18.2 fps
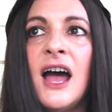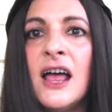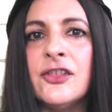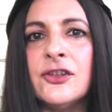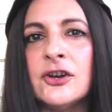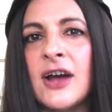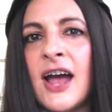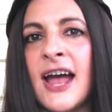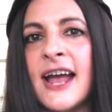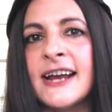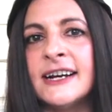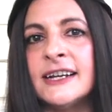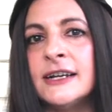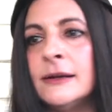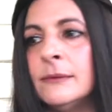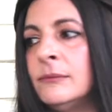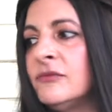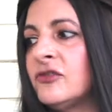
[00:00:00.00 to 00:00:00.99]
other
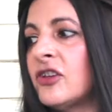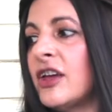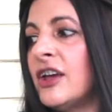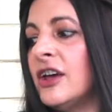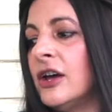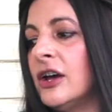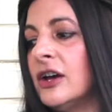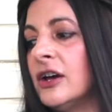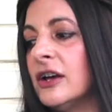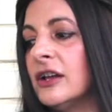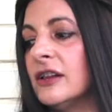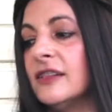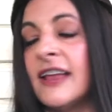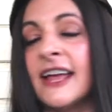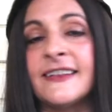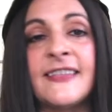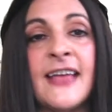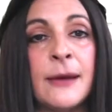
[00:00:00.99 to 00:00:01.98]
items
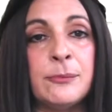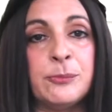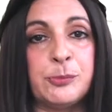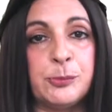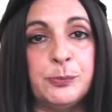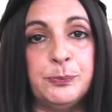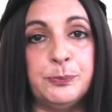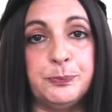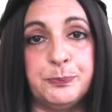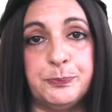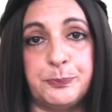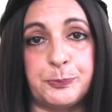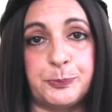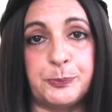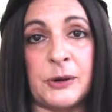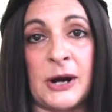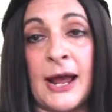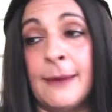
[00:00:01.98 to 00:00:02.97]
like that,
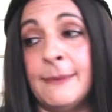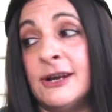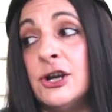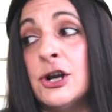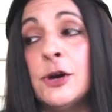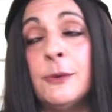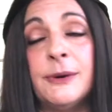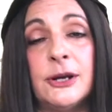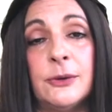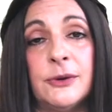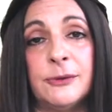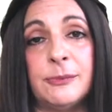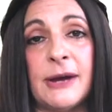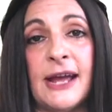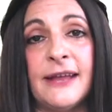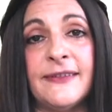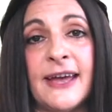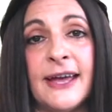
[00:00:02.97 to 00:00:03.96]
I mean, nobody would
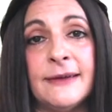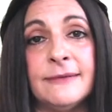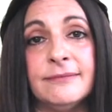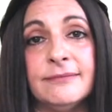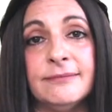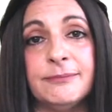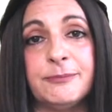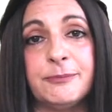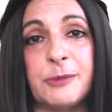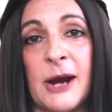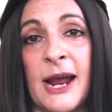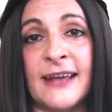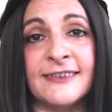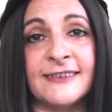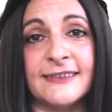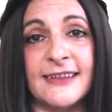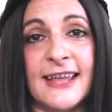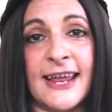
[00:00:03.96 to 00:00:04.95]
buy that
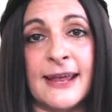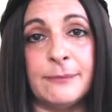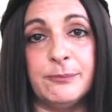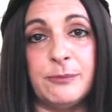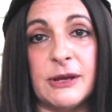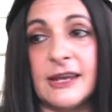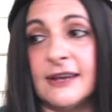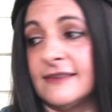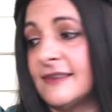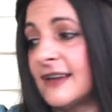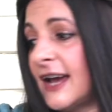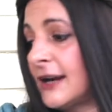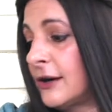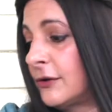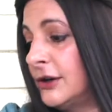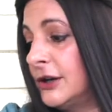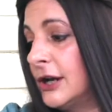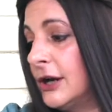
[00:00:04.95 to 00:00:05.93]
brass lamp because I
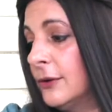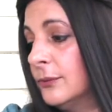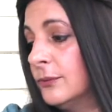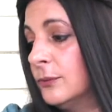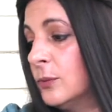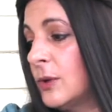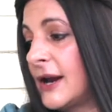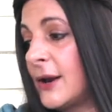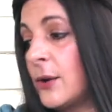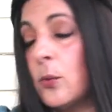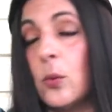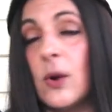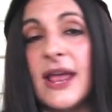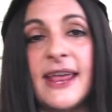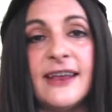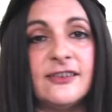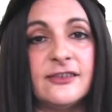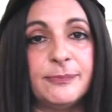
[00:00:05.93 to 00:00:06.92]
don't know what it
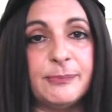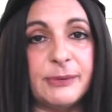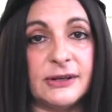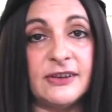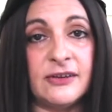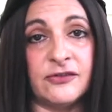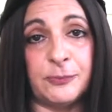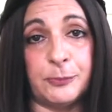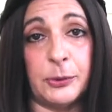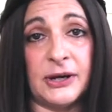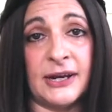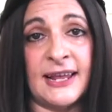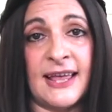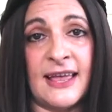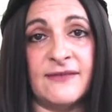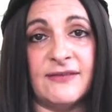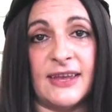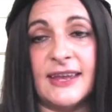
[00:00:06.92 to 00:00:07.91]
weighs, but it's pretty
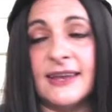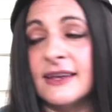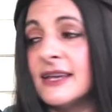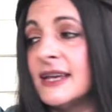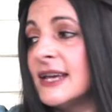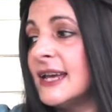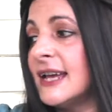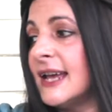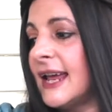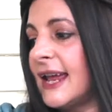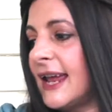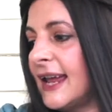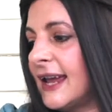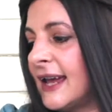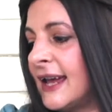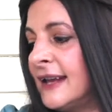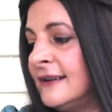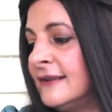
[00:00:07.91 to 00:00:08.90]
heavy.
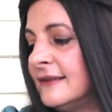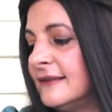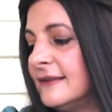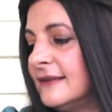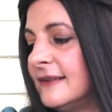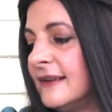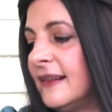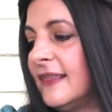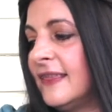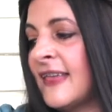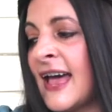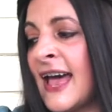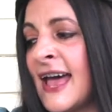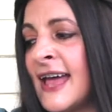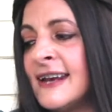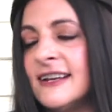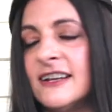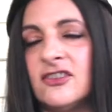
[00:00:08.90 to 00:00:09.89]
And
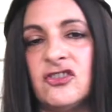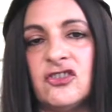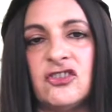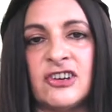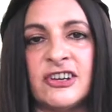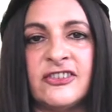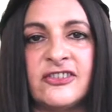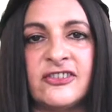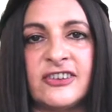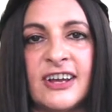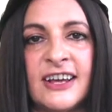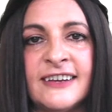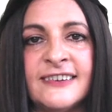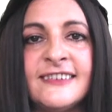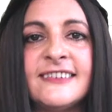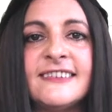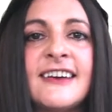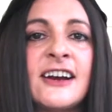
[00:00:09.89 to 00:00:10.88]
that is just a
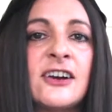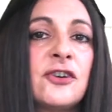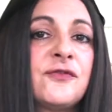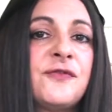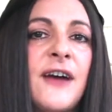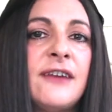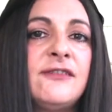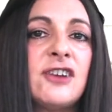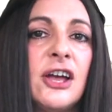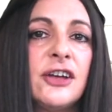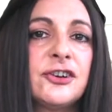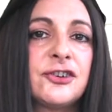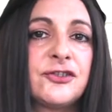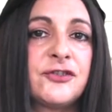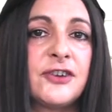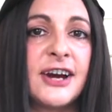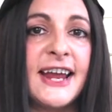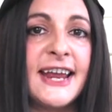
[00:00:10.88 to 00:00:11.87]
standard
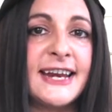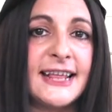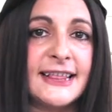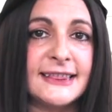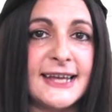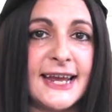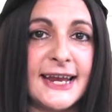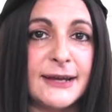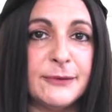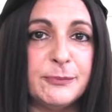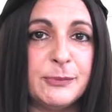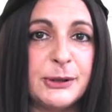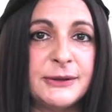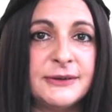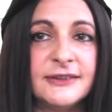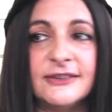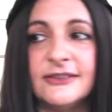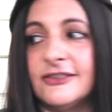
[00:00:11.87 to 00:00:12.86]
$5 for any lamp.
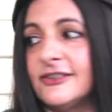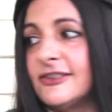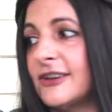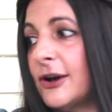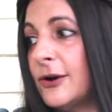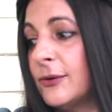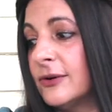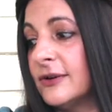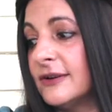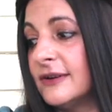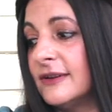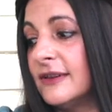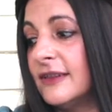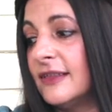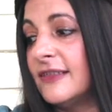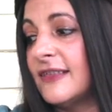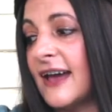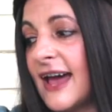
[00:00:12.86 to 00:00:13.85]
So
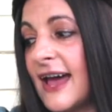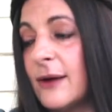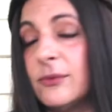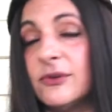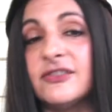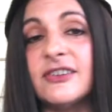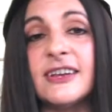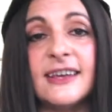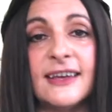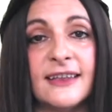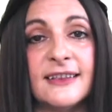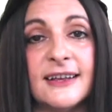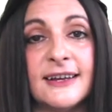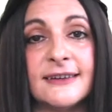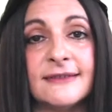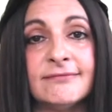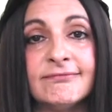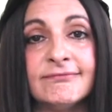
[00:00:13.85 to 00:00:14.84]
that was a
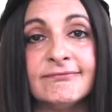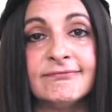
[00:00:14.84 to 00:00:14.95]
killing.